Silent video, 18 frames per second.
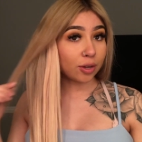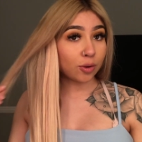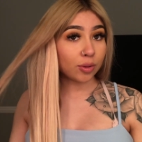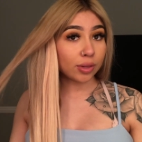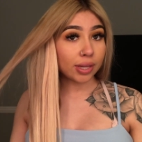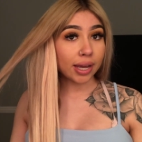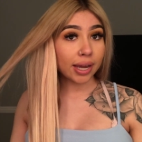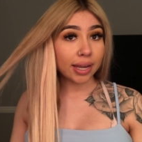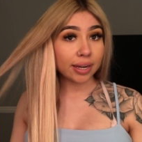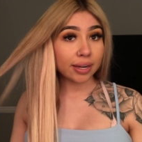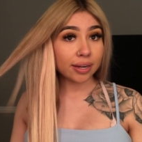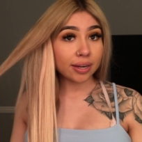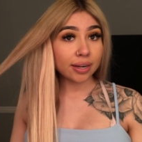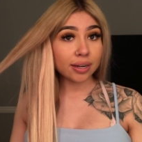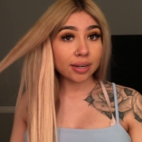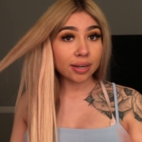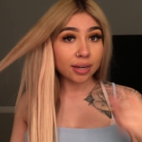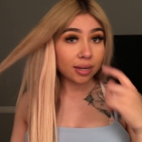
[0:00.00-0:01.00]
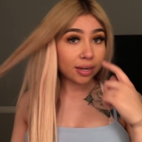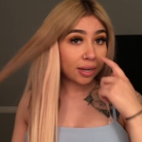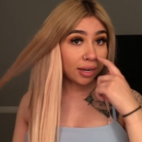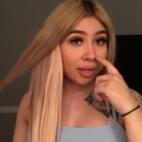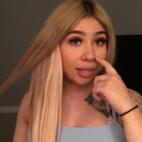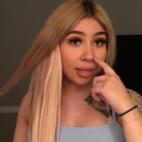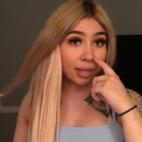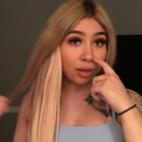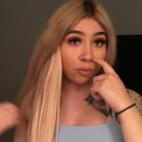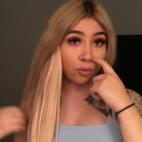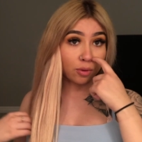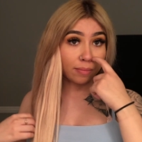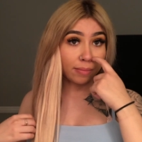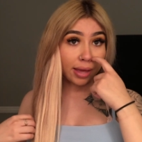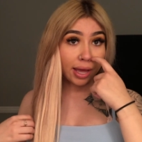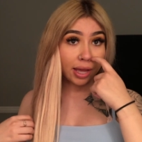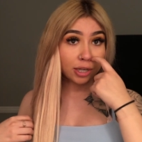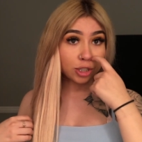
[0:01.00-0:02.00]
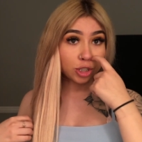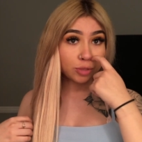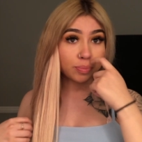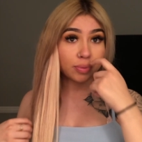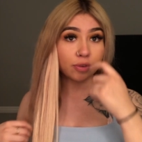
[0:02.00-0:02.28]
go lighter, it will match.